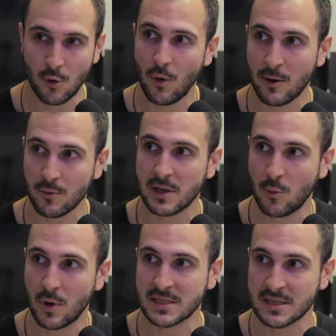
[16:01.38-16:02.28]
who I really
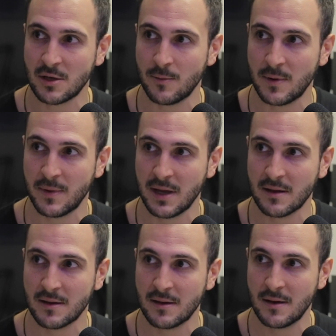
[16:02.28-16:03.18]
was as a human being.
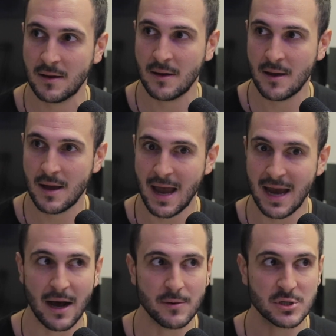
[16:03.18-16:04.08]

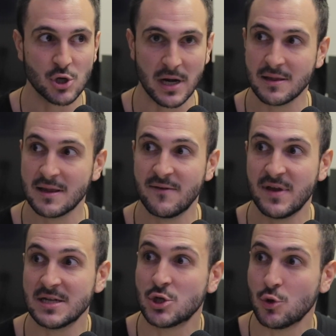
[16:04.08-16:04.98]
And I was trying to live
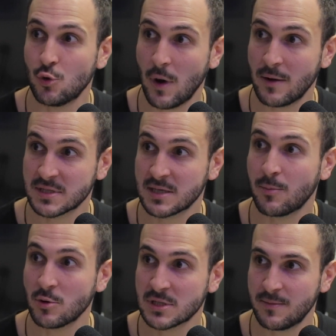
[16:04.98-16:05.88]
into who I was
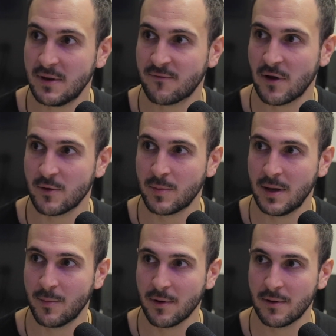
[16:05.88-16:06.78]
supposed to be for other
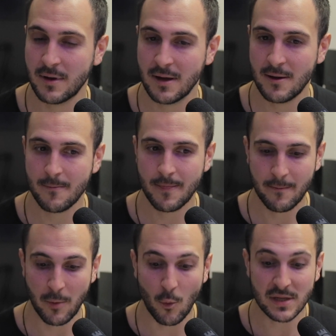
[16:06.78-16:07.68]
people.
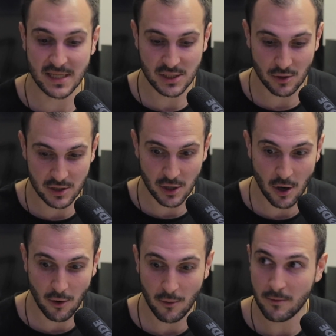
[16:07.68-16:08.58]
But once I started to
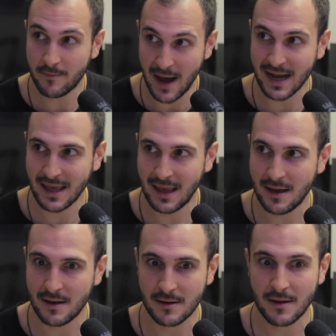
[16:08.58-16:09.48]
go back
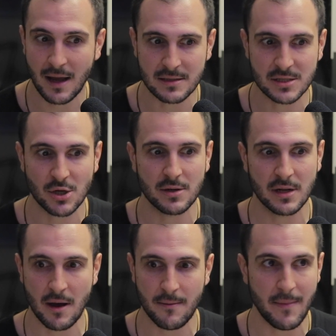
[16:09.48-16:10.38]
in and started to
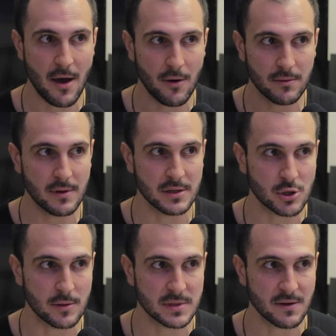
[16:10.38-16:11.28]
come out in
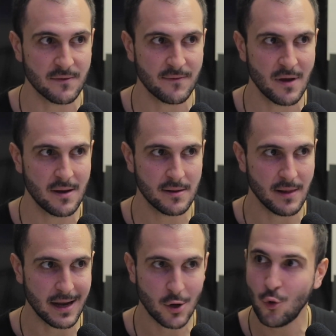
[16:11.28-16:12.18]
terms of
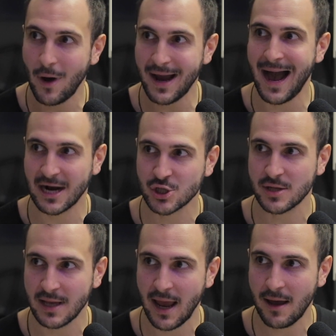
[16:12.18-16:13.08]
like who I
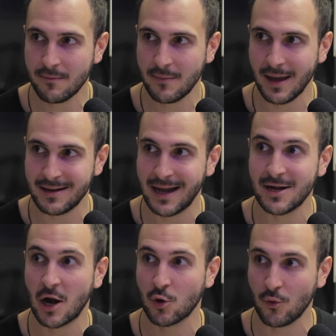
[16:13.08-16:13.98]
actually am and
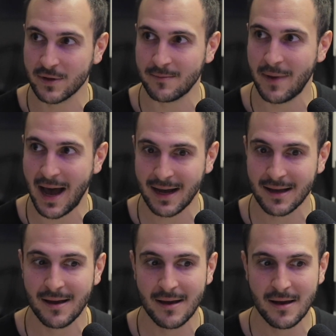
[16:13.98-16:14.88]
not holding back,